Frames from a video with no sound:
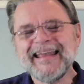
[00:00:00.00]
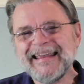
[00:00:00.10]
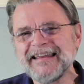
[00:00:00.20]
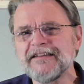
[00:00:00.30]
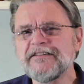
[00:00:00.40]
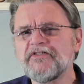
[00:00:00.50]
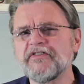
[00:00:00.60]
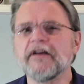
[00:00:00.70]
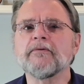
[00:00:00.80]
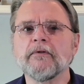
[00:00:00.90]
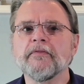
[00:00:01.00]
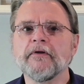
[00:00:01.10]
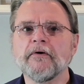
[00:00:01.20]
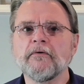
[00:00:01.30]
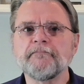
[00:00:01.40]
In general,
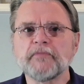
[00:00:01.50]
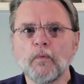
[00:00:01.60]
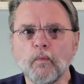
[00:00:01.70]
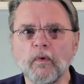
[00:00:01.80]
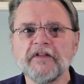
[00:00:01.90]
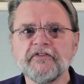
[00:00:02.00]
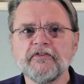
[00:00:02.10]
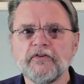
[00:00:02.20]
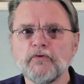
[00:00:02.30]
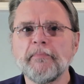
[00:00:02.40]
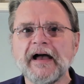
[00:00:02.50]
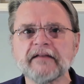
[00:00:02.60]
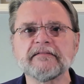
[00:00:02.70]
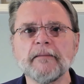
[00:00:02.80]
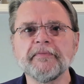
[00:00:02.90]
though, once you
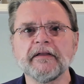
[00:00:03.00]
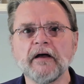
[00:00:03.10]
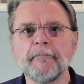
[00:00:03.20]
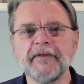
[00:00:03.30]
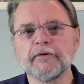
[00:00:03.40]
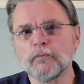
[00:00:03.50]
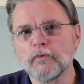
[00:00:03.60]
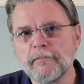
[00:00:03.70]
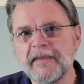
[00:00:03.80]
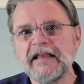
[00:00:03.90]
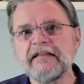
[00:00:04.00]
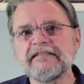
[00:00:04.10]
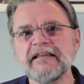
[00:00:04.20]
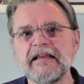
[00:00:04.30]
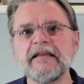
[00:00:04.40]
back something up, it
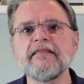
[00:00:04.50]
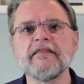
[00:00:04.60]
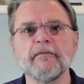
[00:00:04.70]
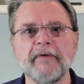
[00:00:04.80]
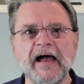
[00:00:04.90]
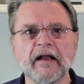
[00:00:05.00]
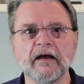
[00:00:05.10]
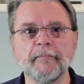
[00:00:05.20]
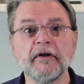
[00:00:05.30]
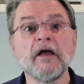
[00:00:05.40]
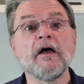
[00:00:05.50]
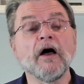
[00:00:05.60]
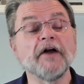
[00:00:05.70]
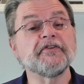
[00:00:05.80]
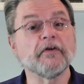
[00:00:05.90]
remains in the backup
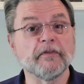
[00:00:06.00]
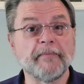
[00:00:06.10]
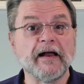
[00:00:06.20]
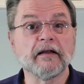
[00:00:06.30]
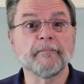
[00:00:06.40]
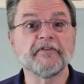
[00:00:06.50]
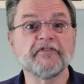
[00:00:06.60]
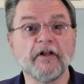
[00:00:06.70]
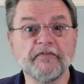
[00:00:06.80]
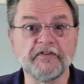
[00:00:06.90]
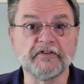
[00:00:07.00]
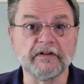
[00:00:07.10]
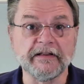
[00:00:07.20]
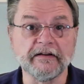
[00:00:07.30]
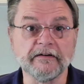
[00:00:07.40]
until the backup itself is
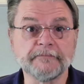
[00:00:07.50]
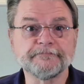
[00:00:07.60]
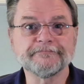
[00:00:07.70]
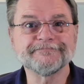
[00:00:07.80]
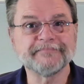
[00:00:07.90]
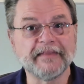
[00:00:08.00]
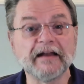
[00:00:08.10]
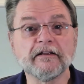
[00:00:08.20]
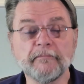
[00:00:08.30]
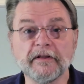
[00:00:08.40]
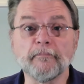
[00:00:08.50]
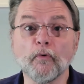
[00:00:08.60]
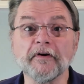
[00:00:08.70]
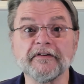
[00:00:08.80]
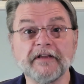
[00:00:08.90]
deleted. That can be
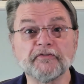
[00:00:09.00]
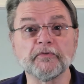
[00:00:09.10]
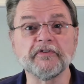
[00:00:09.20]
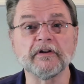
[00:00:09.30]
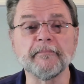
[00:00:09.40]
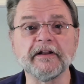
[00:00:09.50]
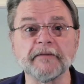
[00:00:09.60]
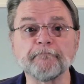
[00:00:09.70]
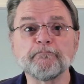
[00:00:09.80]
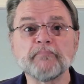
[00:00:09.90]
important, as we'll see in a minute.